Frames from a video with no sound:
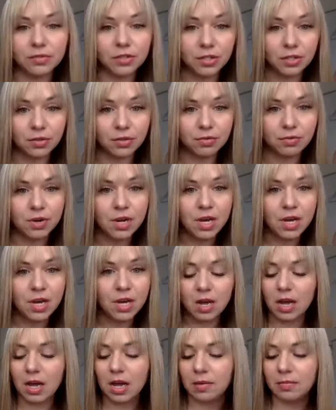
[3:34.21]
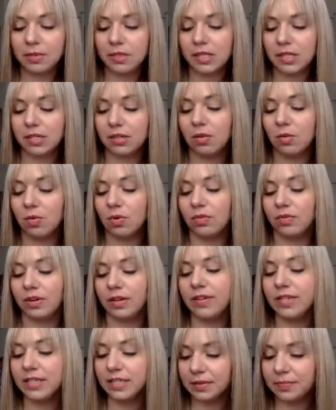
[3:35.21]
do still or
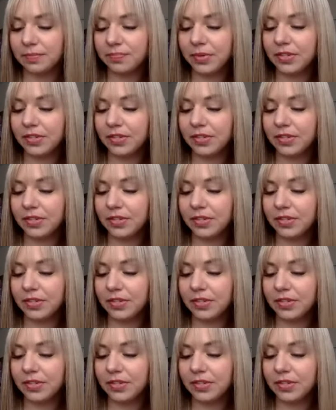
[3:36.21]
revisit.